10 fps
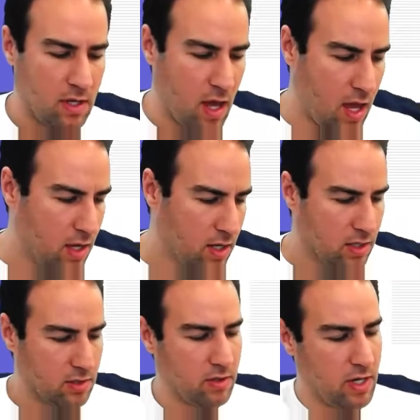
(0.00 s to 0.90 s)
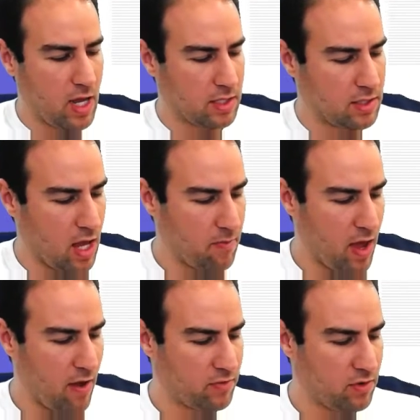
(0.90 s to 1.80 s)
Okay, so the next step
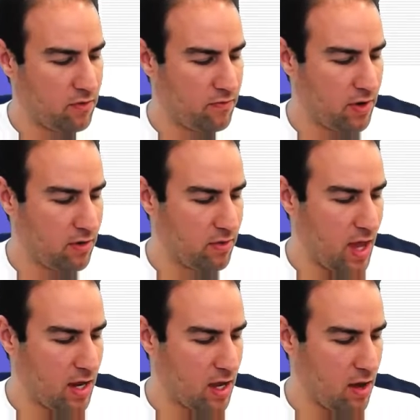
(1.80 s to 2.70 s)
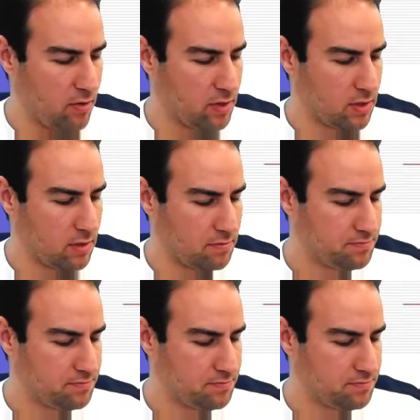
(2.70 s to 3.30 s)
after you figure that out